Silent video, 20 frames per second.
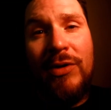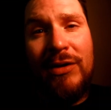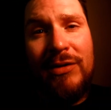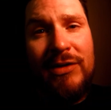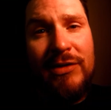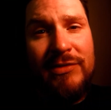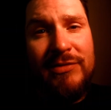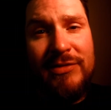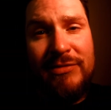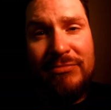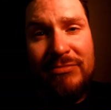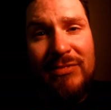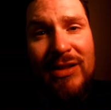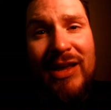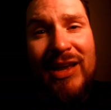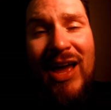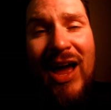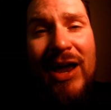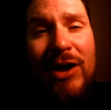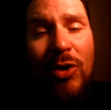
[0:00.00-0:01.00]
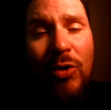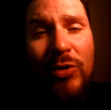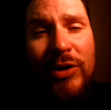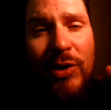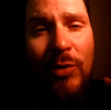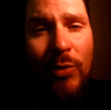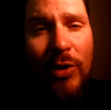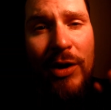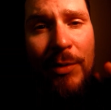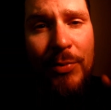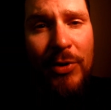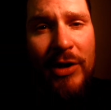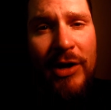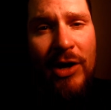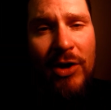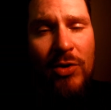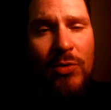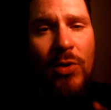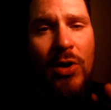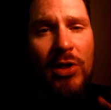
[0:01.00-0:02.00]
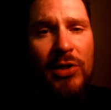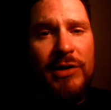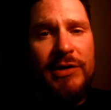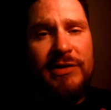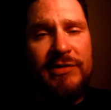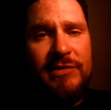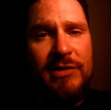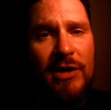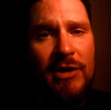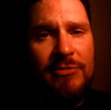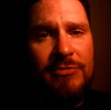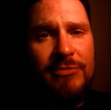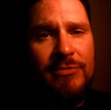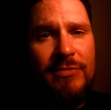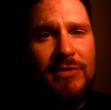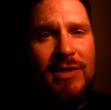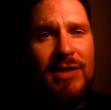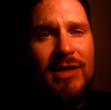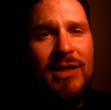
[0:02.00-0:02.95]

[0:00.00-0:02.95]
because like I only want to put out quality stuff.